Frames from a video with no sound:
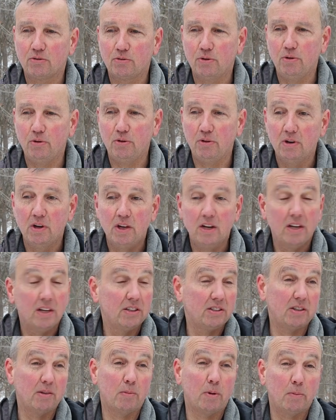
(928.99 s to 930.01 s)
through
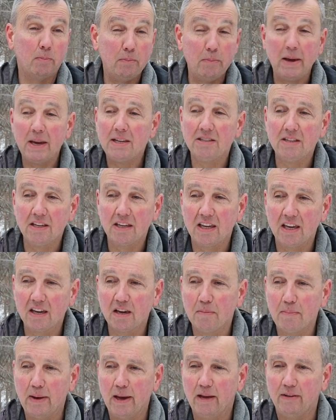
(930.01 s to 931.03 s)
some amazing
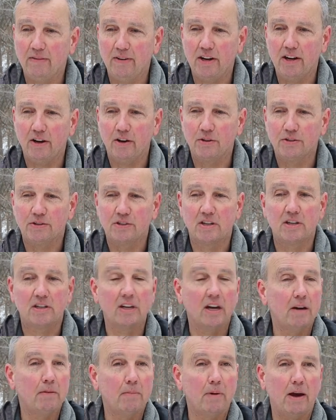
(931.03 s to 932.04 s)
Gigapan videos
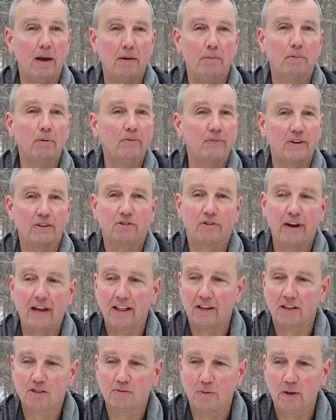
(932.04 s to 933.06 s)
done by Professor
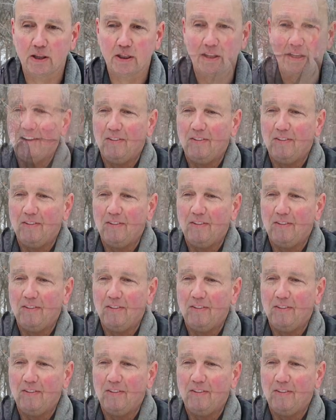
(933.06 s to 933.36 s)
Alex Smith.